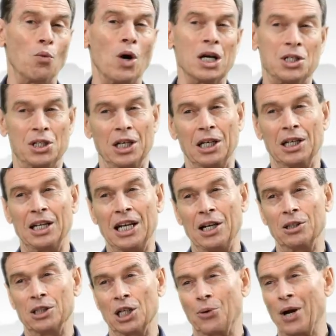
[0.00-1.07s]
watching
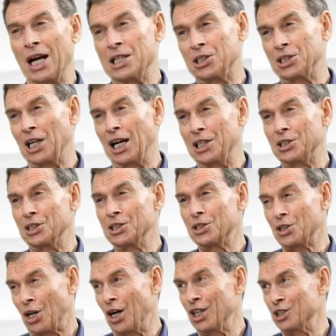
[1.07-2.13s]
Neil deGrasse
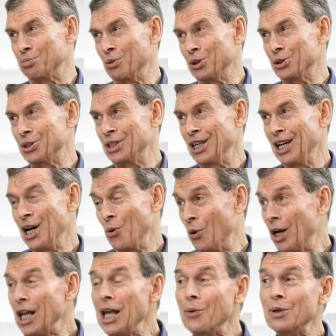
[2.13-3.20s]
Tyson's Cosmos,
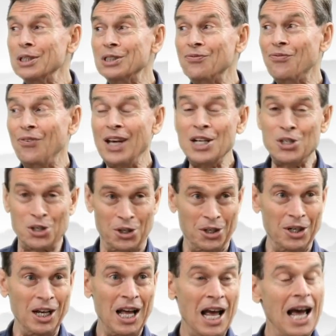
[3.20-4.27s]
where he was
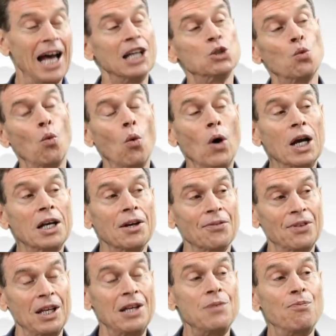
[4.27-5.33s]
featured as one
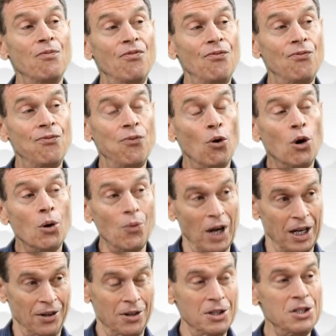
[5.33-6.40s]
of the
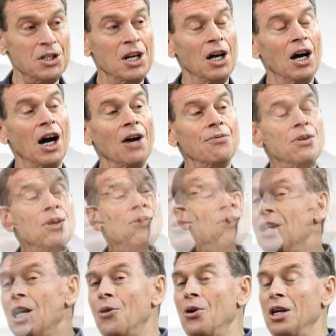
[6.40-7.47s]
forerunners of the
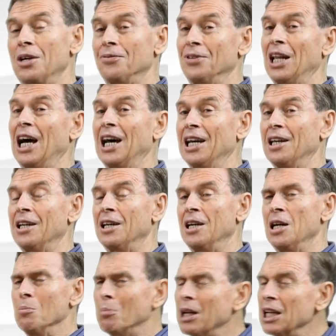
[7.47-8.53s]
theory of light.
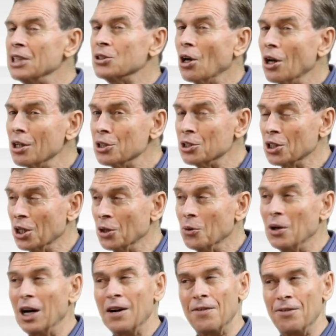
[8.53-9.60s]
But he's
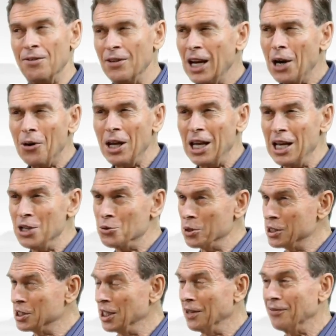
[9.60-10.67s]
also a very
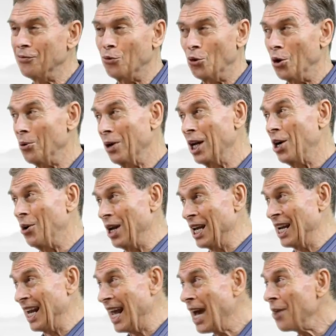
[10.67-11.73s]
interesting forerunner
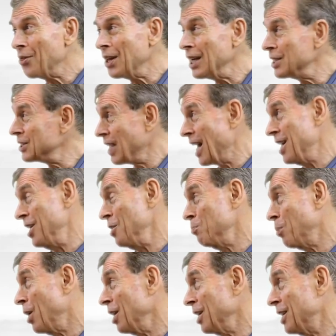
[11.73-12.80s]
in ethics and in
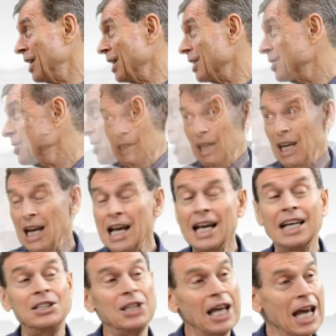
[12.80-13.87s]
politics.
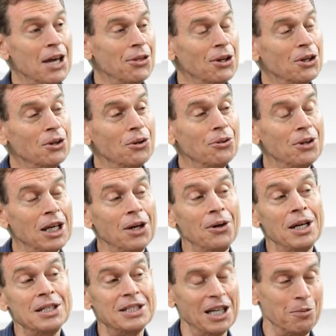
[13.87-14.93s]
His ethical
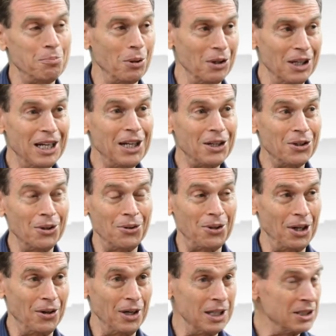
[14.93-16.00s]
theories and political
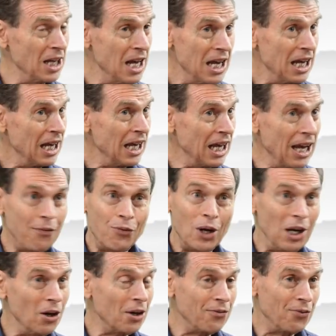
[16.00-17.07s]
theories, if
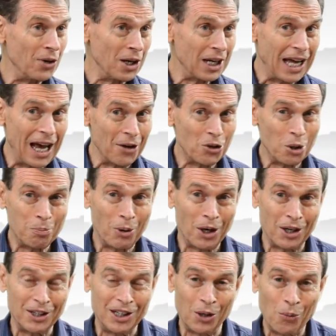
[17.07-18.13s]
we look for a
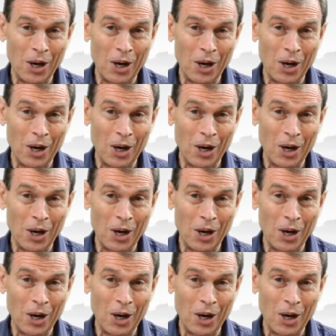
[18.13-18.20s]
counterpart in the